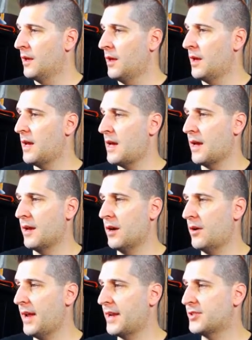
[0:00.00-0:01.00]
All
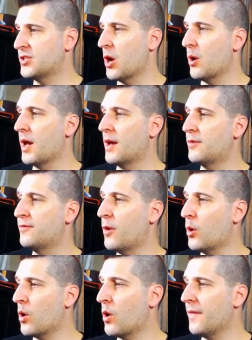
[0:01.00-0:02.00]
right, so
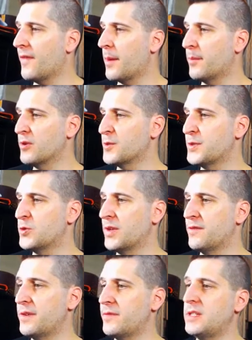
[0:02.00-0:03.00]
for all numbers between
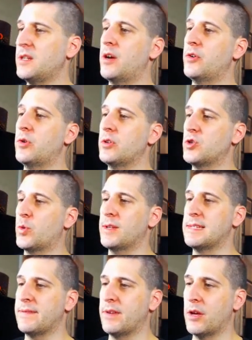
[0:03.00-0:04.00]
1500 and
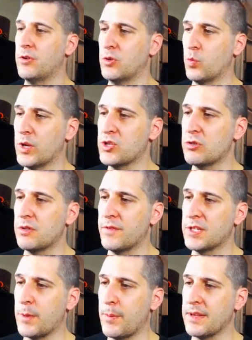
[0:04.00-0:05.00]
2700, which are
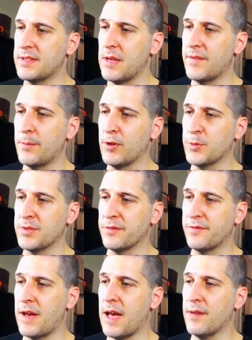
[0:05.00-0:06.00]
divisible by 7 and multiples of
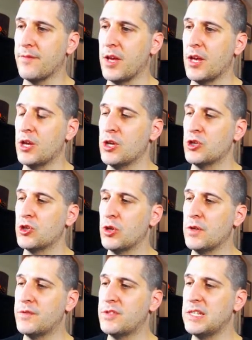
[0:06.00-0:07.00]
5? So
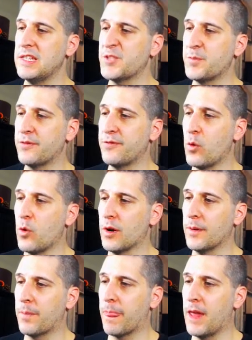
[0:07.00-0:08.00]
you've seen this
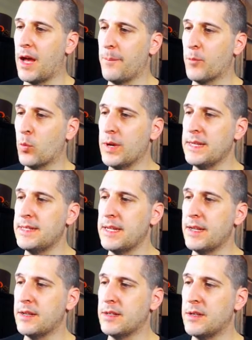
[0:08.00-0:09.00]
before. We
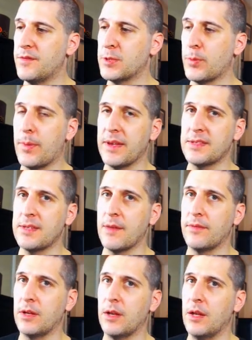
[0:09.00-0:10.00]
did divisible by
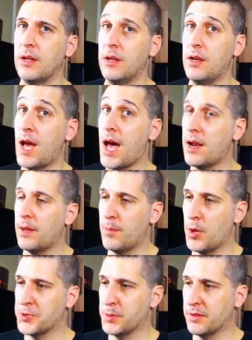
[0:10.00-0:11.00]
7, not a
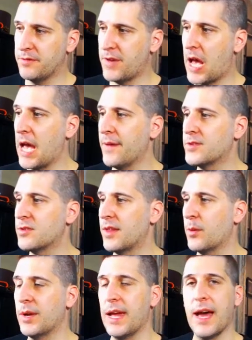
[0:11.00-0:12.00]
multiple of 5. So
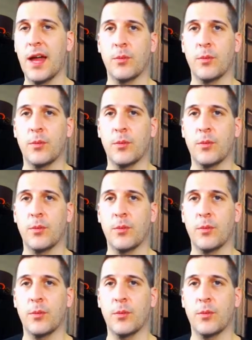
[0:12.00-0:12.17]
then we had